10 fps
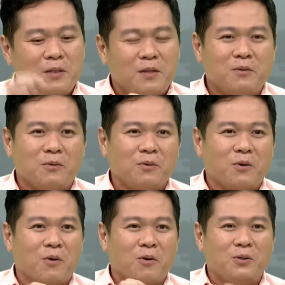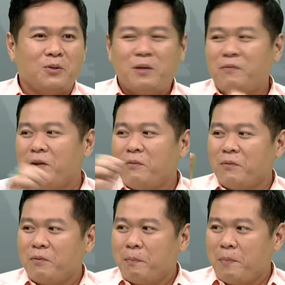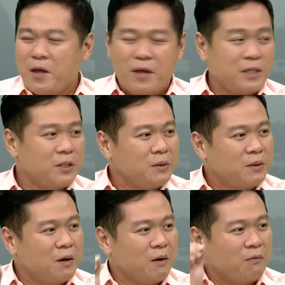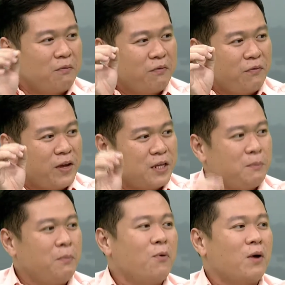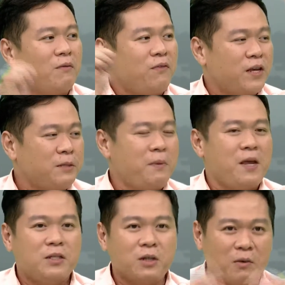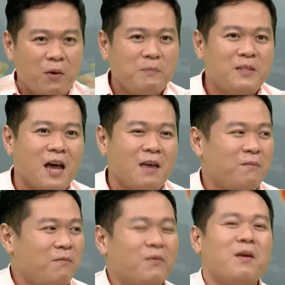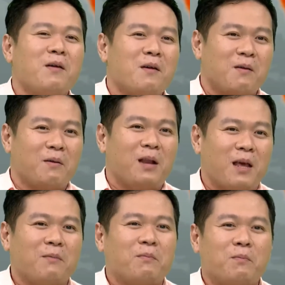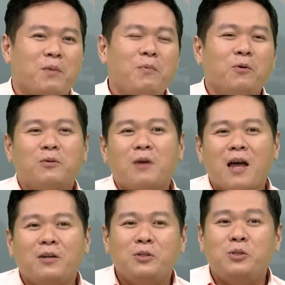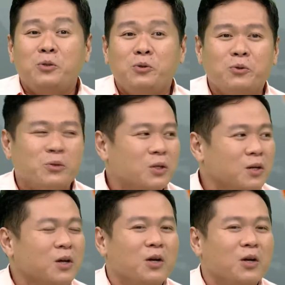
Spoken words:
still go to different page of Facebook and Facebook page on website. Like people try to choose